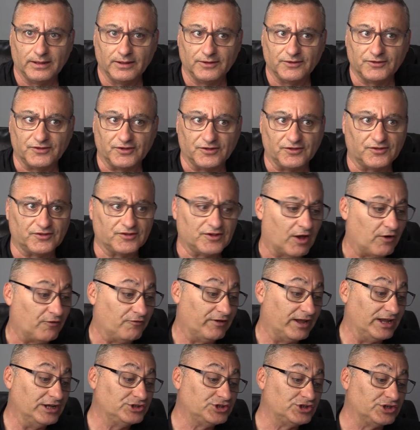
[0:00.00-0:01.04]
Since
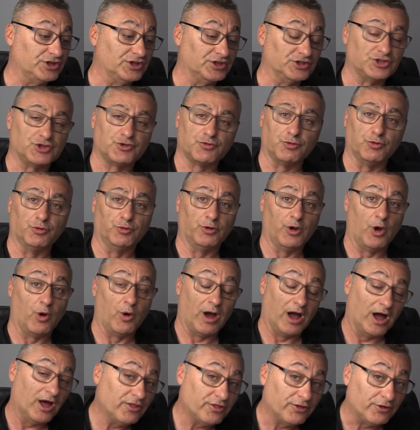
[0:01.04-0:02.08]
salvation is through
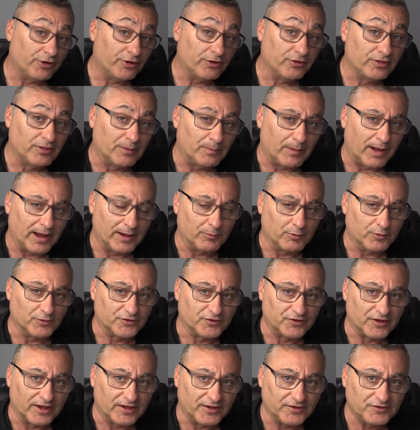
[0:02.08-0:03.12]
no other, the Bible
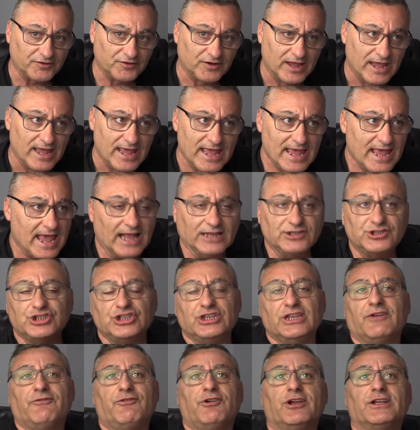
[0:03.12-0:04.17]
says, and
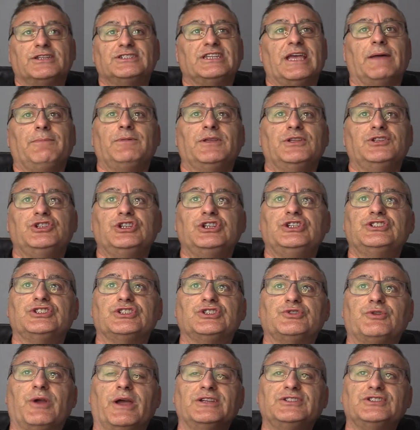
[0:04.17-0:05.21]
she never accepted
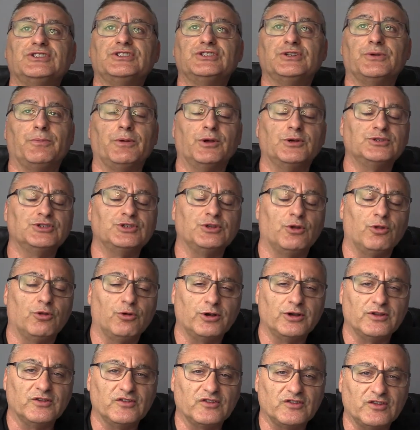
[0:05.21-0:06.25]
Jesus Christ as her personal
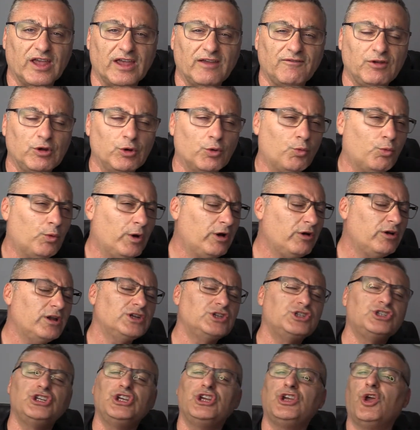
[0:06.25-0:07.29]
Lord and Savior, where
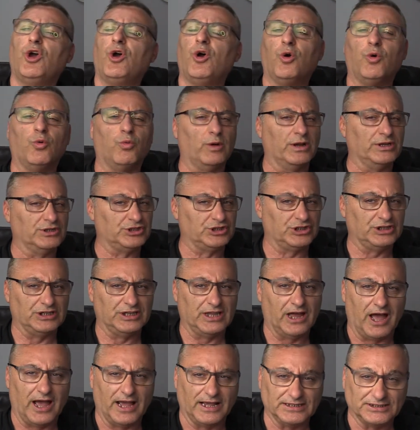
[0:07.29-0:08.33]
does she go when she
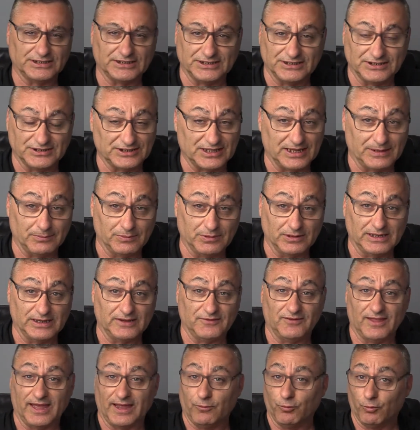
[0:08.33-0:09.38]
dies, since they
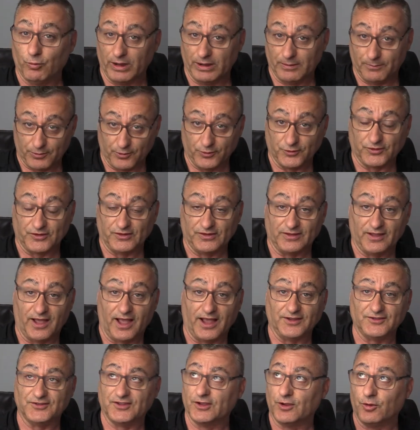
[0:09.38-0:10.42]
believe that when a person
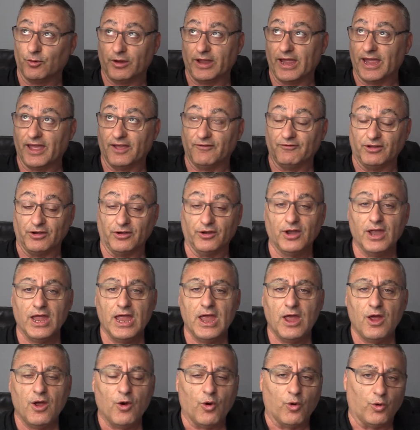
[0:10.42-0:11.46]
dies, they go to heaven
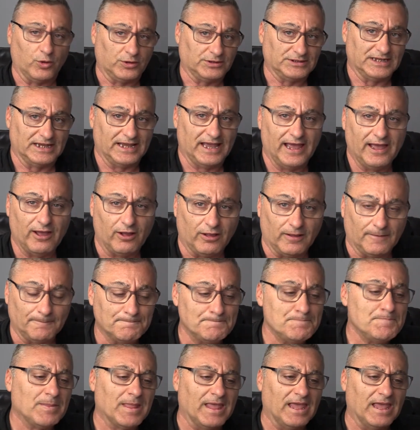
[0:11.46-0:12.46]
or to hell?